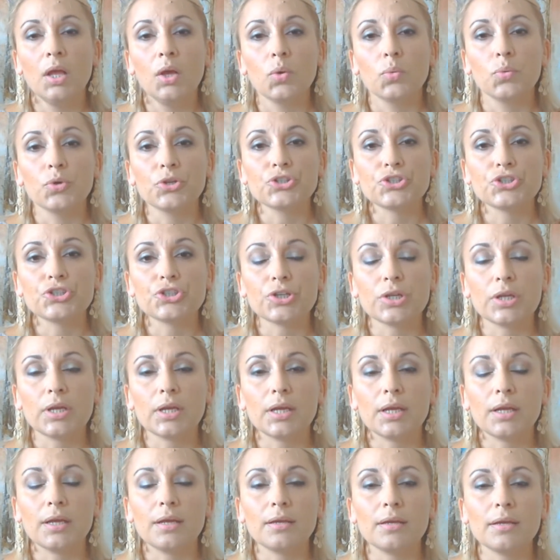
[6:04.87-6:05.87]
which
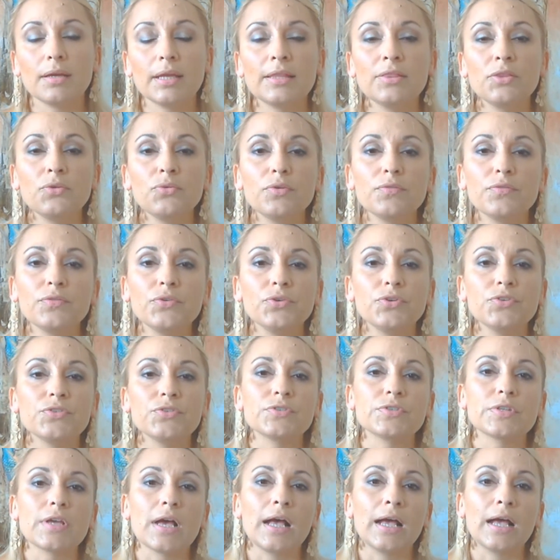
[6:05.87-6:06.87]
in the
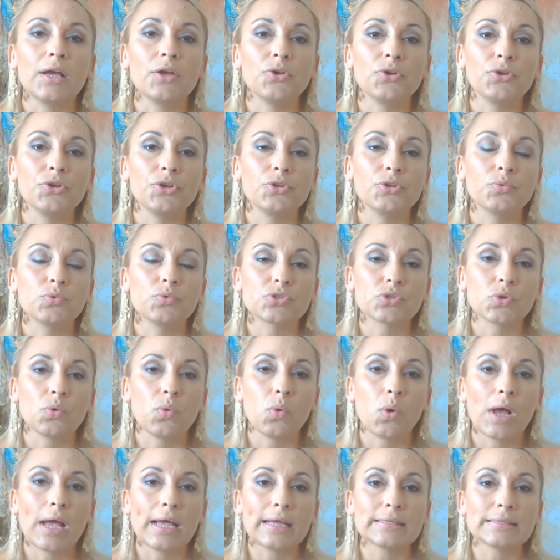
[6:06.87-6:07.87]
reviews I heard was
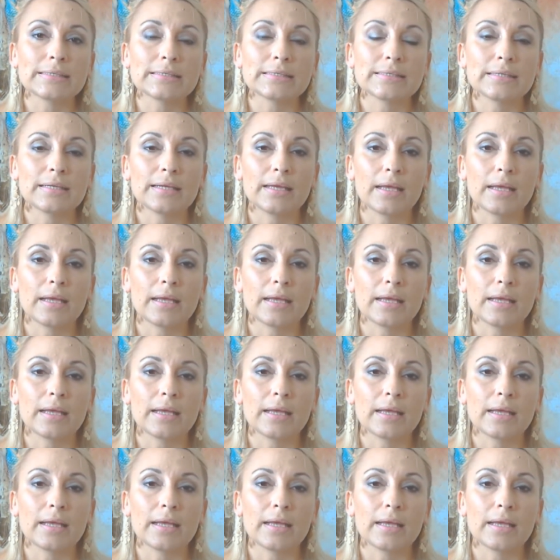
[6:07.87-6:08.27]
quite